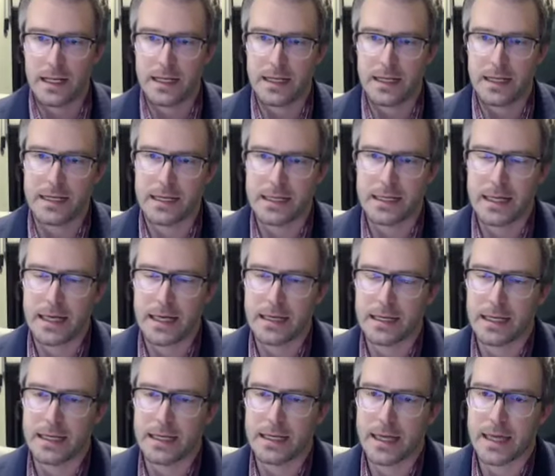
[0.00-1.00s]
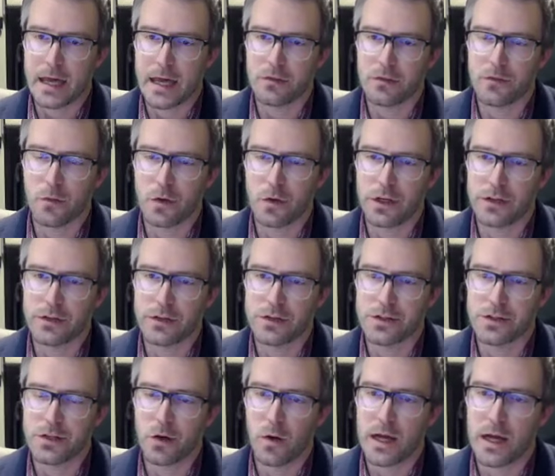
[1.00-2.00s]
and again, in California, there's
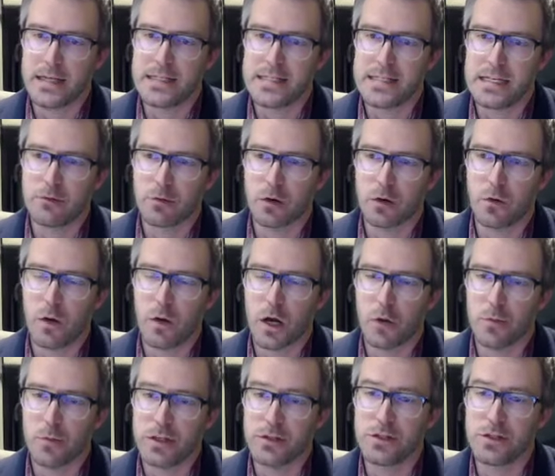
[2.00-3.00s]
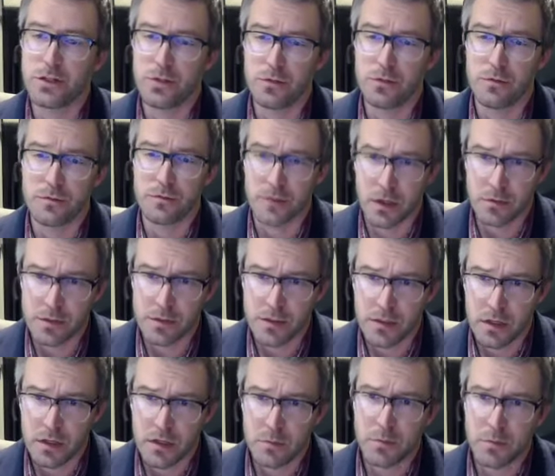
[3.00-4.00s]
no ID requirement to vote,
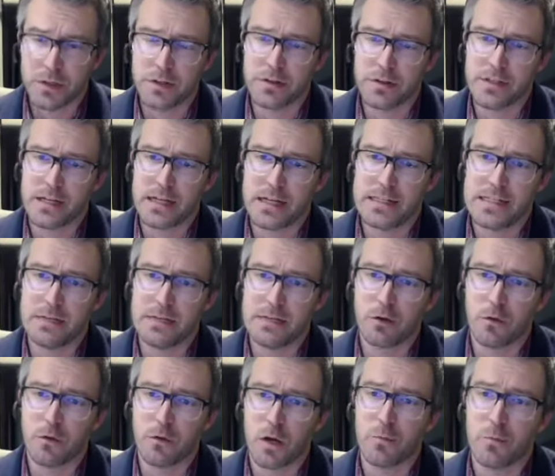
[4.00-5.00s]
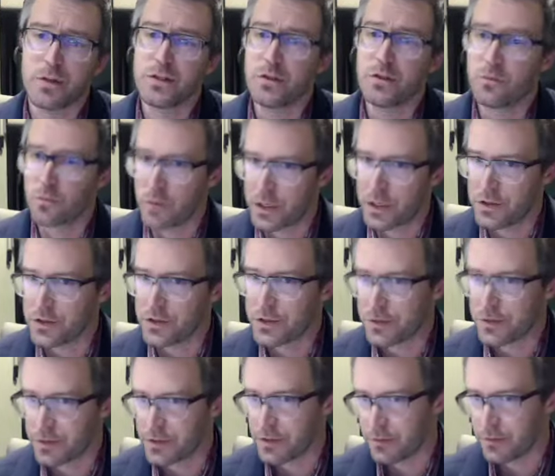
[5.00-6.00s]
but there's an ID requirement to
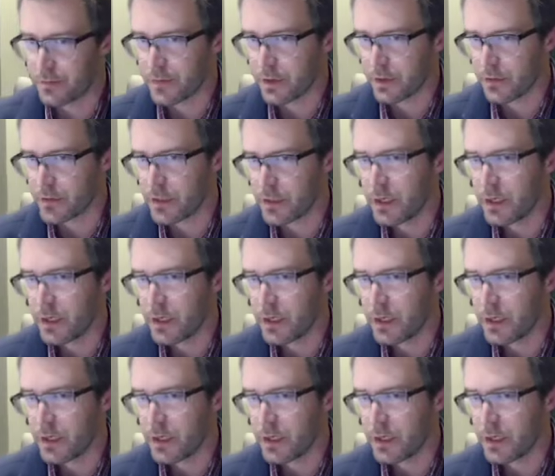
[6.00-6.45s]
register to vote.